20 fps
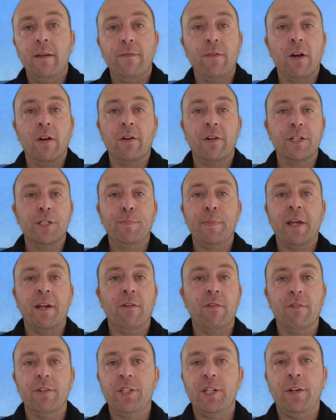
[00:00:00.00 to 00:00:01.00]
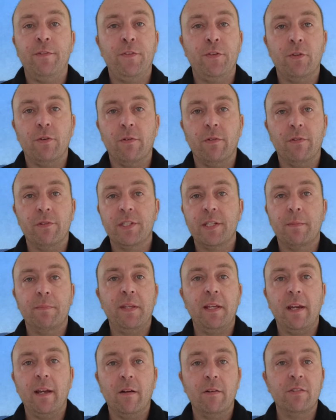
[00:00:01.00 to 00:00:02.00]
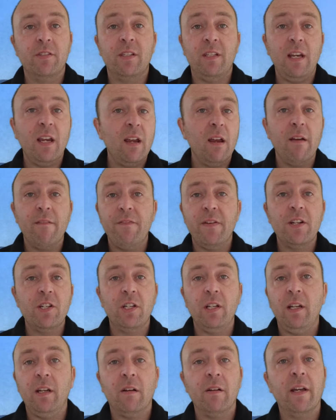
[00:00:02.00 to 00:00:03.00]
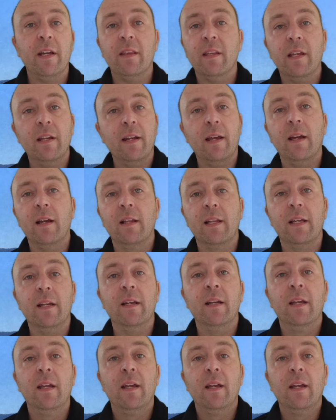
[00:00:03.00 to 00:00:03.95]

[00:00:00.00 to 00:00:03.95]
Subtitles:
if I got a spanner or a shifter or something else, yeah, eventually I'll get that nail in.